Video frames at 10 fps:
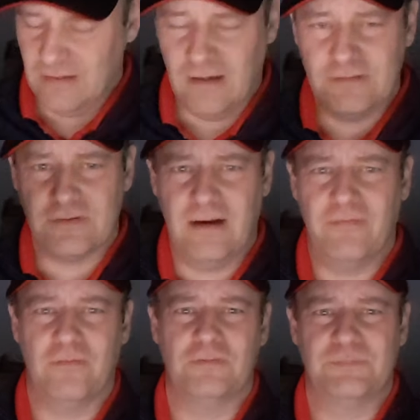a driver
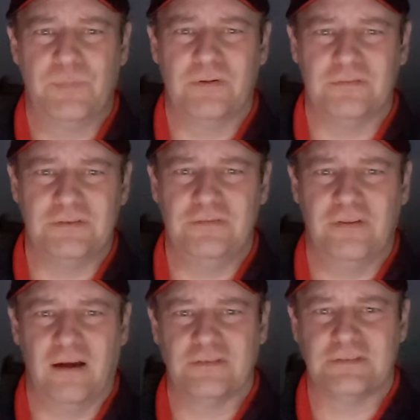that was built in
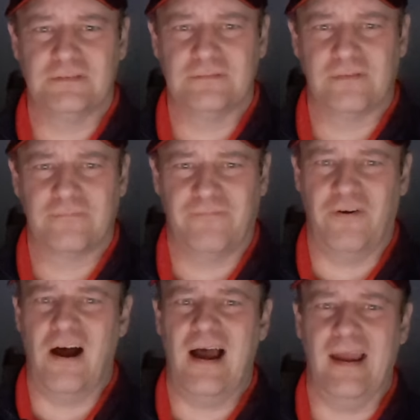
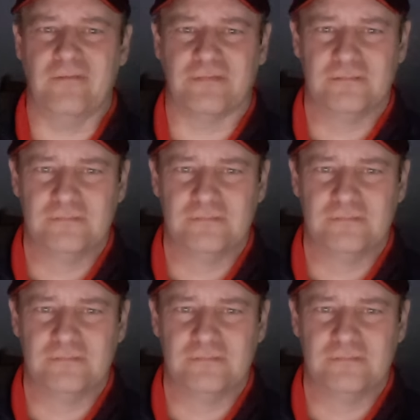2005.